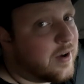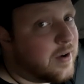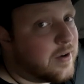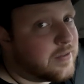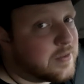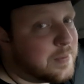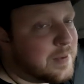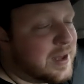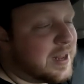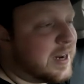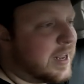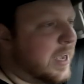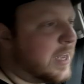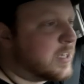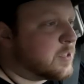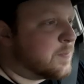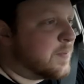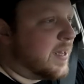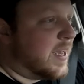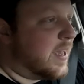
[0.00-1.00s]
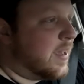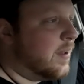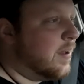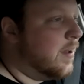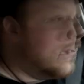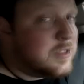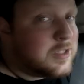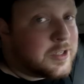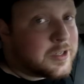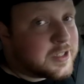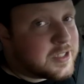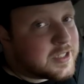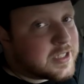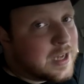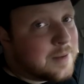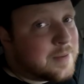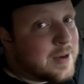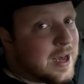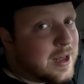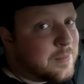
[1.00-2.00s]
everybody? It's me. As you can see,
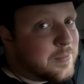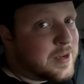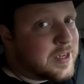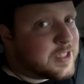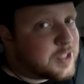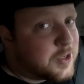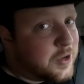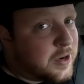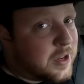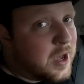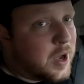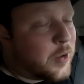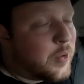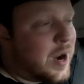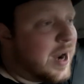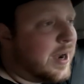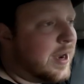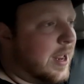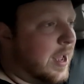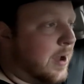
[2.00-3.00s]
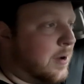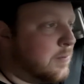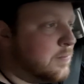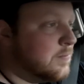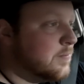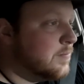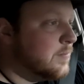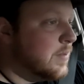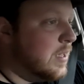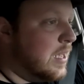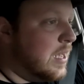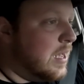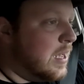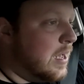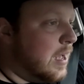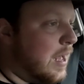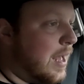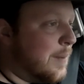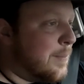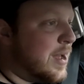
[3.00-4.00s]
I'm not in my studio right now.
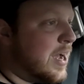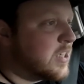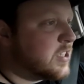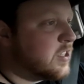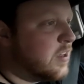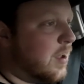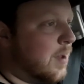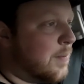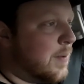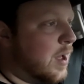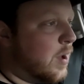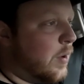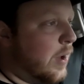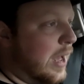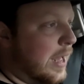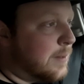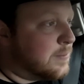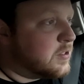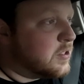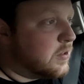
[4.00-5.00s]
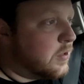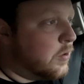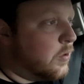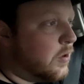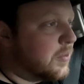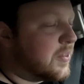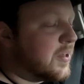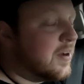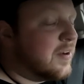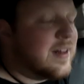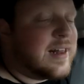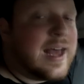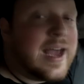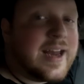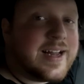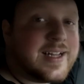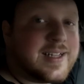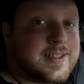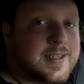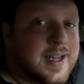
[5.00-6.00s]
I'm actually on my way up to the North
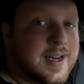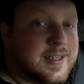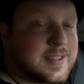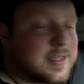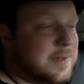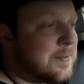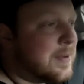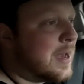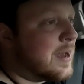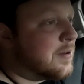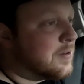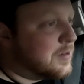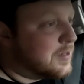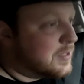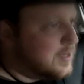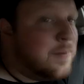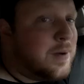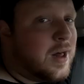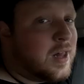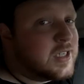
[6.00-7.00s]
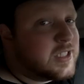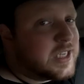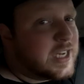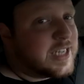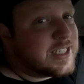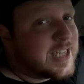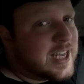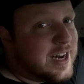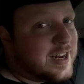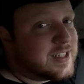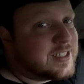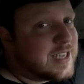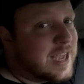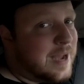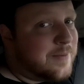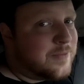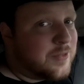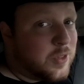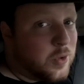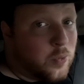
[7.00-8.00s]
Carolina and Tennessee mountains. Apologize ahead of
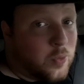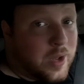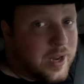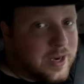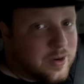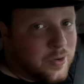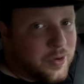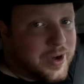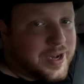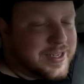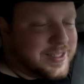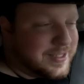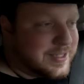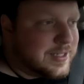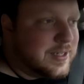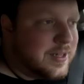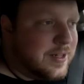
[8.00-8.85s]
time for the wind noise